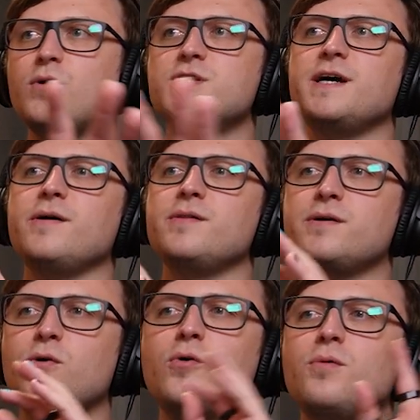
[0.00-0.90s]
watch how the
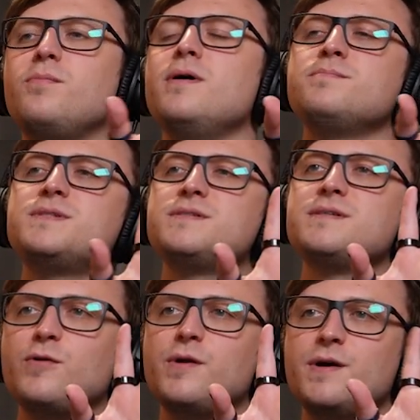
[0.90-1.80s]
corn pops.
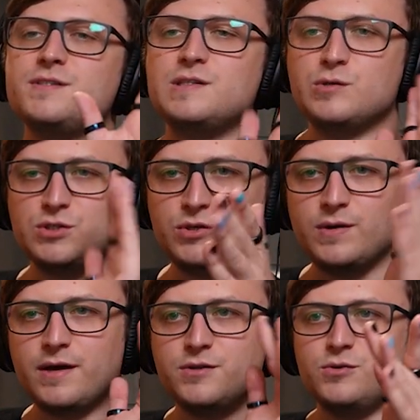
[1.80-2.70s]
Very nice. They'll show you
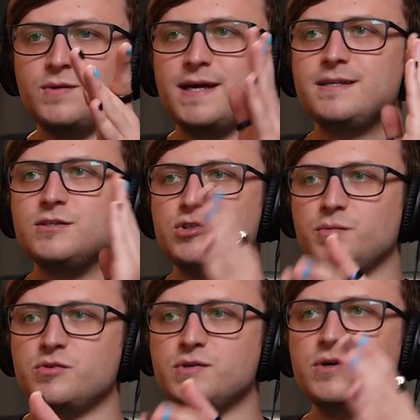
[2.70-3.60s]
how to do that in
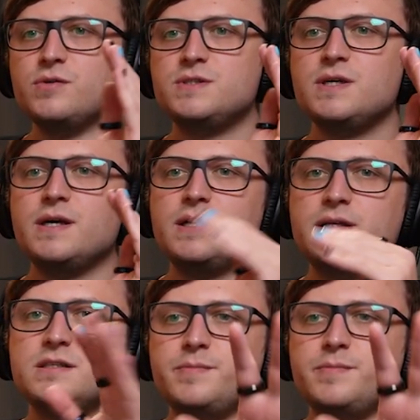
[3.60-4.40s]
geometry nodes. This is